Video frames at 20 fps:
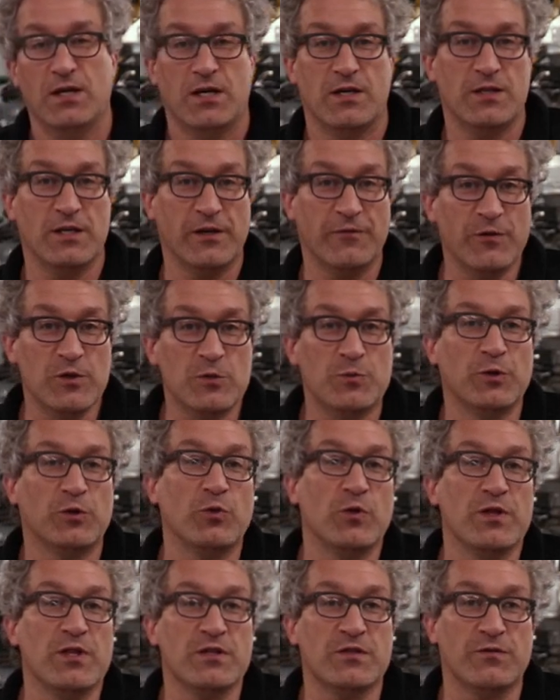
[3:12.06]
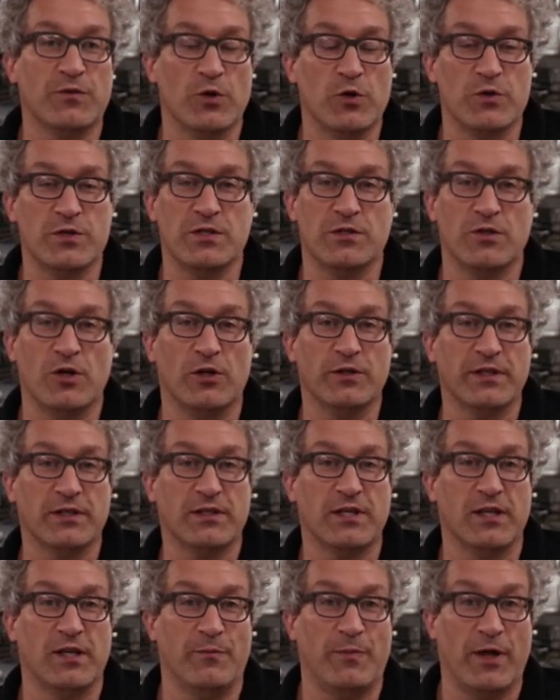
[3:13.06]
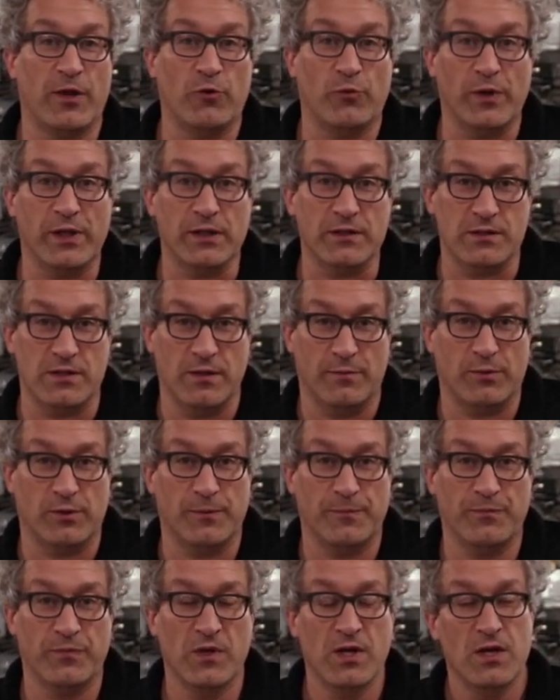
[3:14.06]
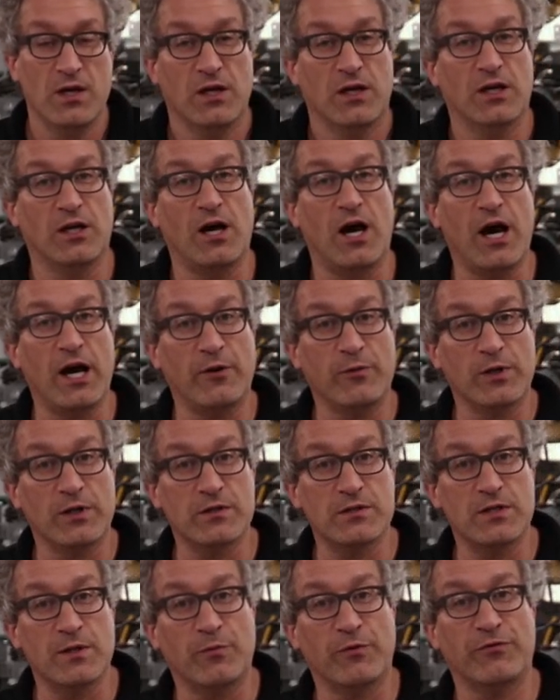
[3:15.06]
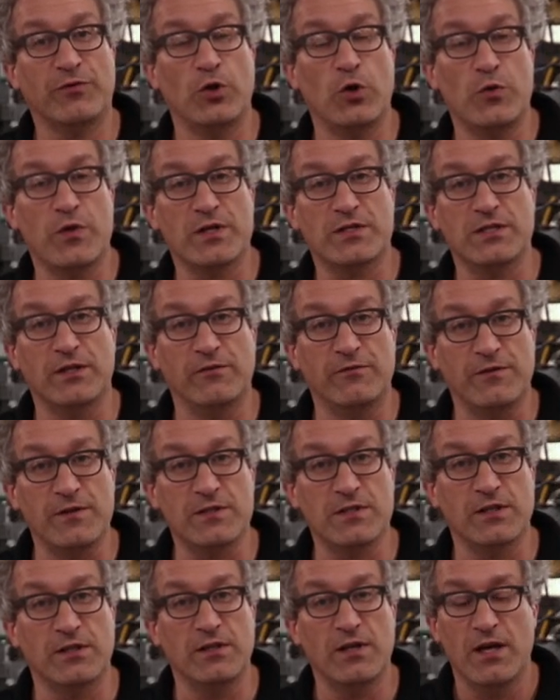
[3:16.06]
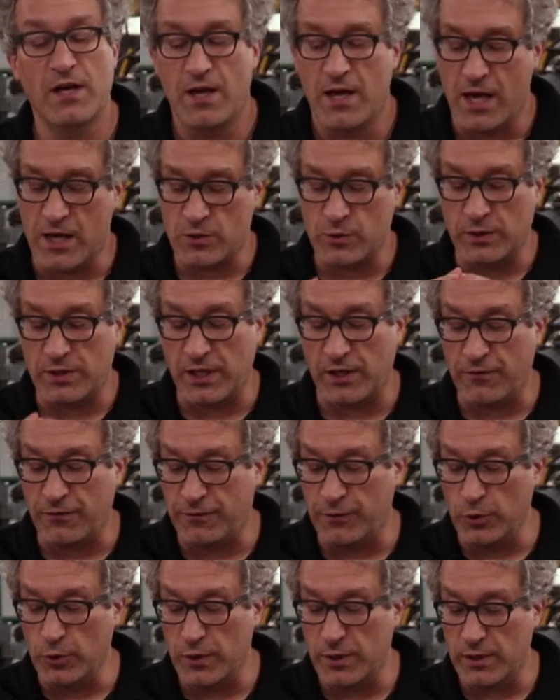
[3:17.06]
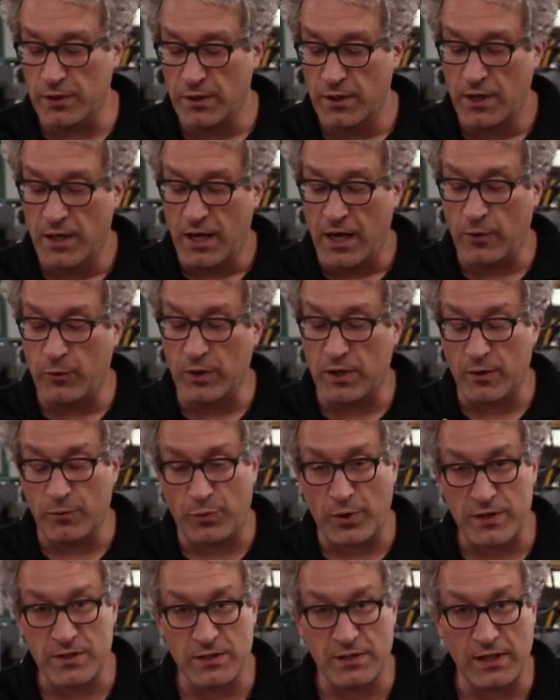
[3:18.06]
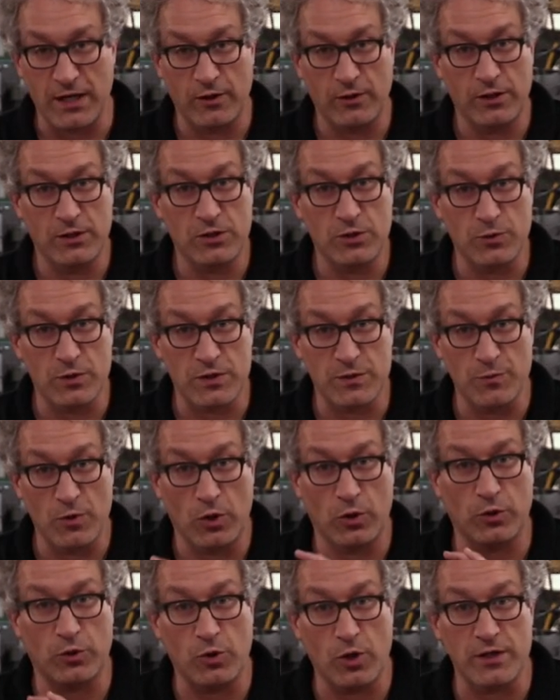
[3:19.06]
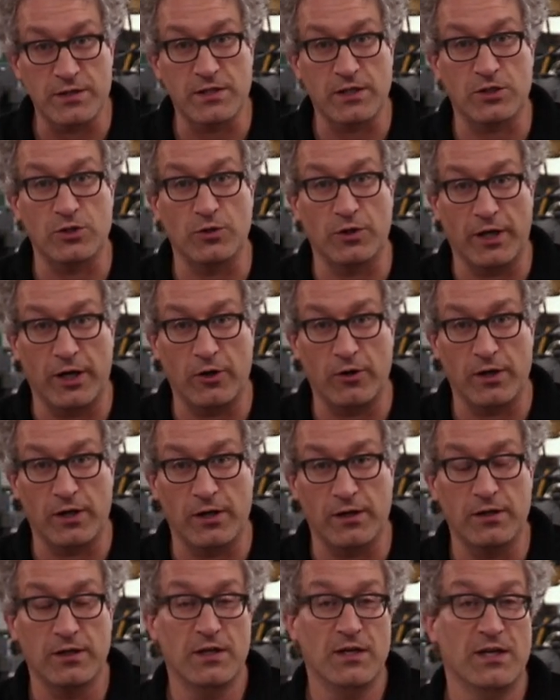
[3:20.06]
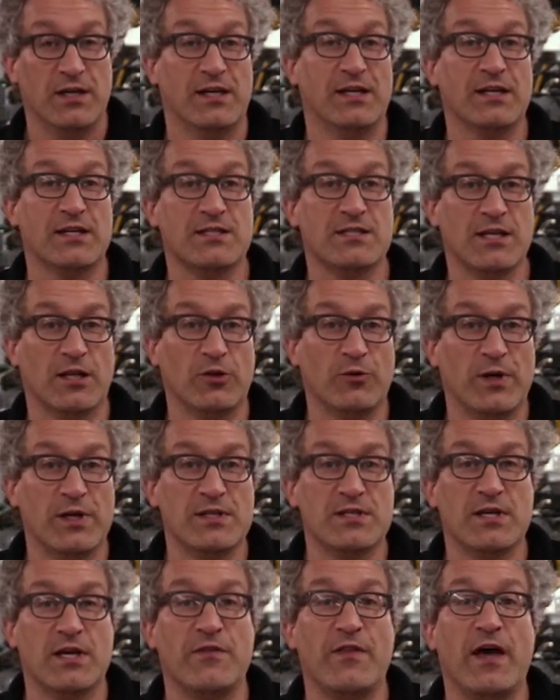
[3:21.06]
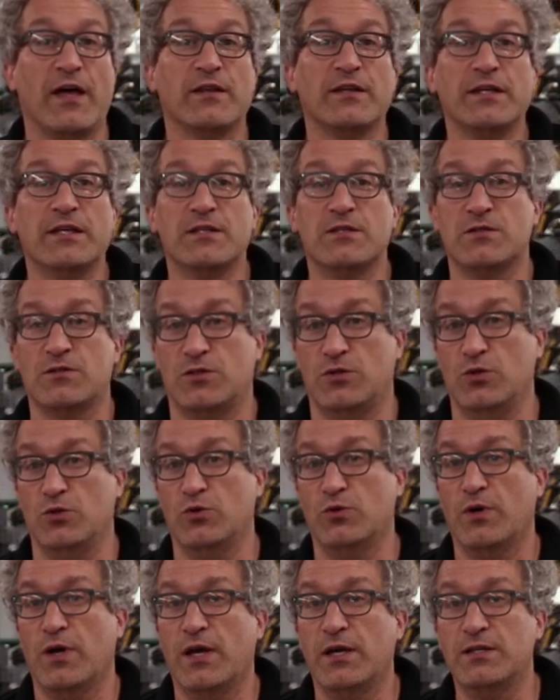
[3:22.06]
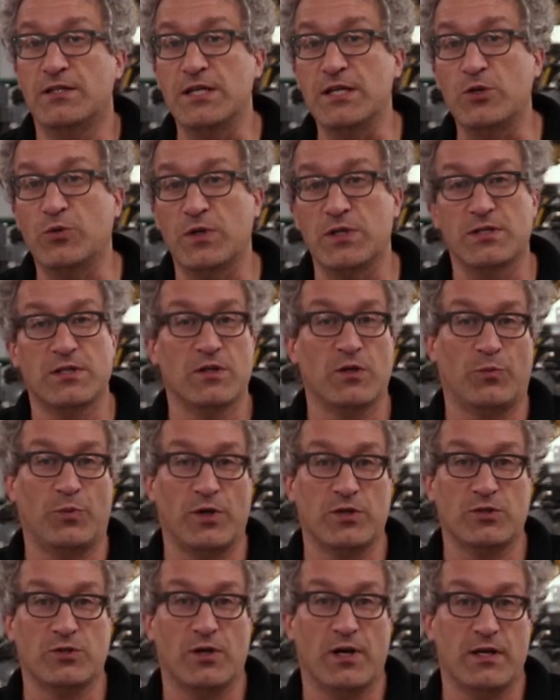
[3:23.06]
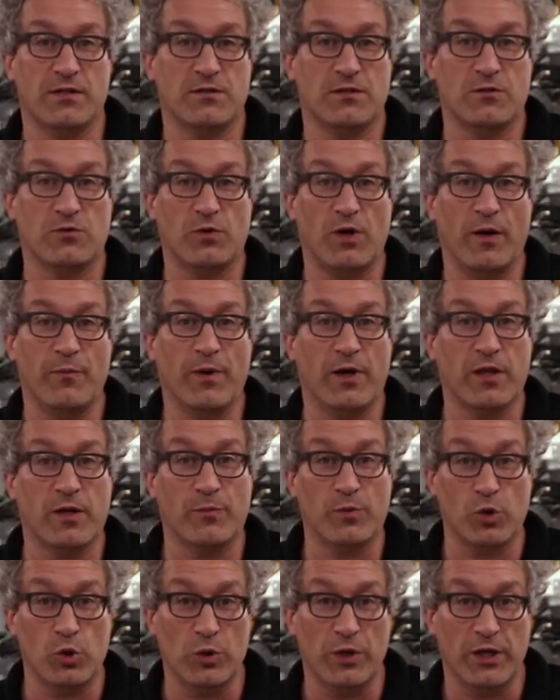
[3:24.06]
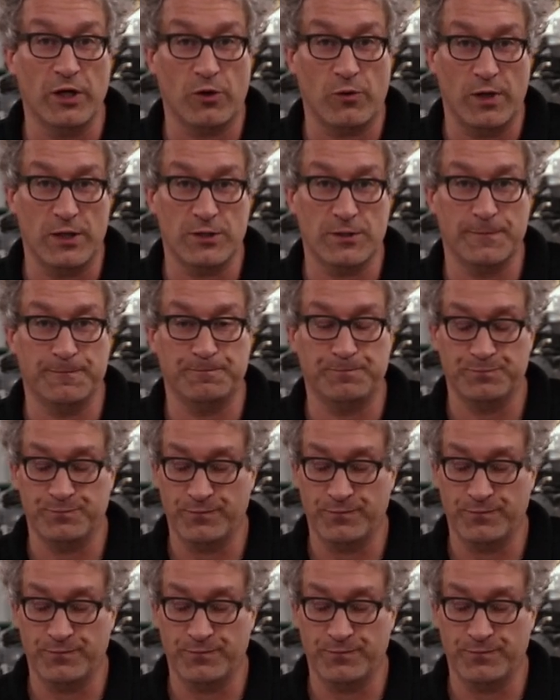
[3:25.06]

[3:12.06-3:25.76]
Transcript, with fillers: And the difference between these flows is all dictated by the Reynolds number. In a high Reynolds number flow that's inviscid, as we take fluid and we compress it down into a smaller cross-sectional area, it accelerates, and that leads to a decrease in the pressure as described by the Bernoulli equation.